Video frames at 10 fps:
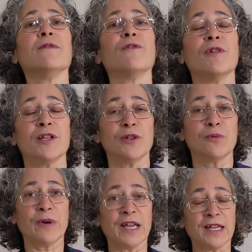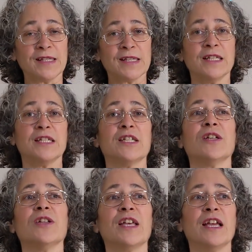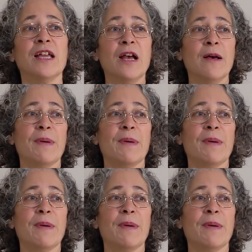for a little ways until they